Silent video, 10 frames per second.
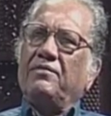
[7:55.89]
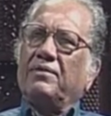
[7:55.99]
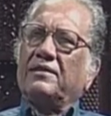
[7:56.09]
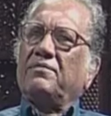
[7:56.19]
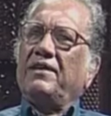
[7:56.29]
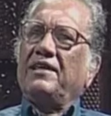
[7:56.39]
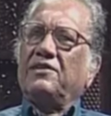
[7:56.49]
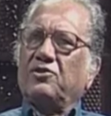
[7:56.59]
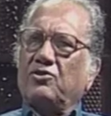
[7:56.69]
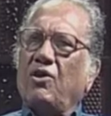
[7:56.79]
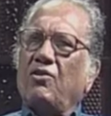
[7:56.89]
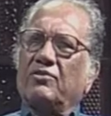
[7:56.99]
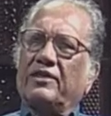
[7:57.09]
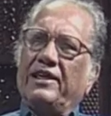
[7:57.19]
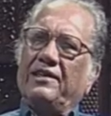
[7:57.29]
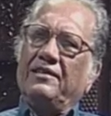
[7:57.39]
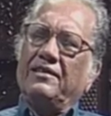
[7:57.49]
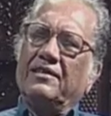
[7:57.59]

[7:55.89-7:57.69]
was very strong then,